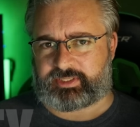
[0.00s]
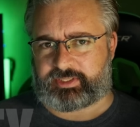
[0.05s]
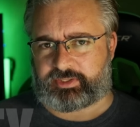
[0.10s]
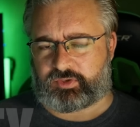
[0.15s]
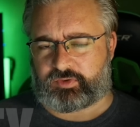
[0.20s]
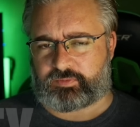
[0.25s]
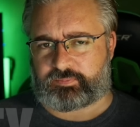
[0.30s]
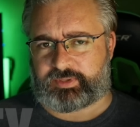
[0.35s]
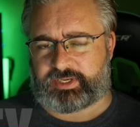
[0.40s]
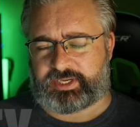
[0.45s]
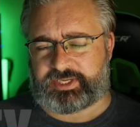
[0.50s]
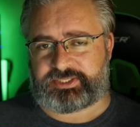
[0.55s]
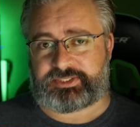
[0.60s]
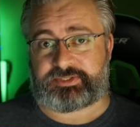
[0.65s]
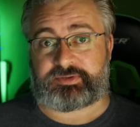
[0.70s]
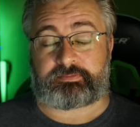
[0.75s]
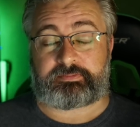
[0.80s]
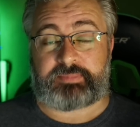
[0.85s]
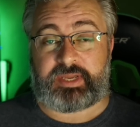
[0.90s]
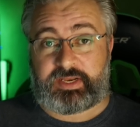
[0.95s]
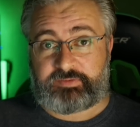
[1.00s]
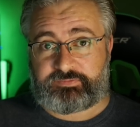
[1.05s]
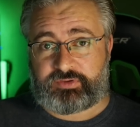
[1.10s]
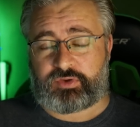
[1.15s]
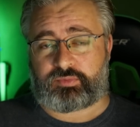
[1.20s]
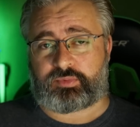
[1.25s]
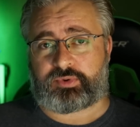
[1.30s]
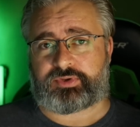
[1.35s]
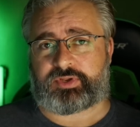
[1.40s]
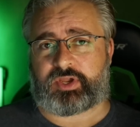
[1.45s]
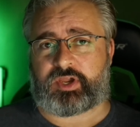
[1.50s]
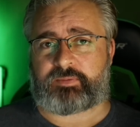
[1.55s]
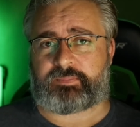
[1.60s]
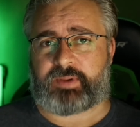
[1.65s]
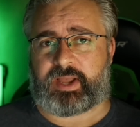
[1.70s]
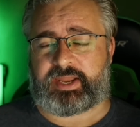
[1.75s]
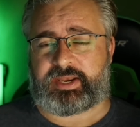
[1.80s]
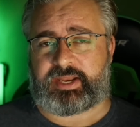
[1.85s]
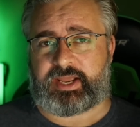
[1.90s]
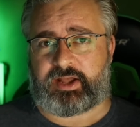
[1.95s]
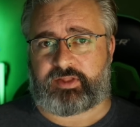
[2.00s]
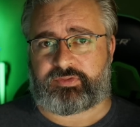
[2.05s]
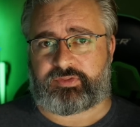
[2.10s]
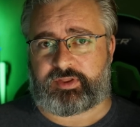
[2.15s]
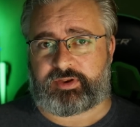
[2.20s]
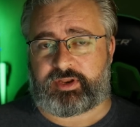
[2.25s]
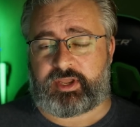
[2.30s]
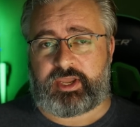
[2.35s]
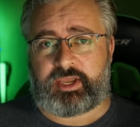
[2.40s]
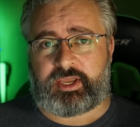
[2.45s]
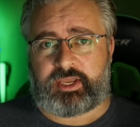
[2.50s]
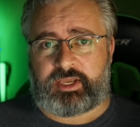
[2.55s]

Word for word: little bit. Many of you will know by now that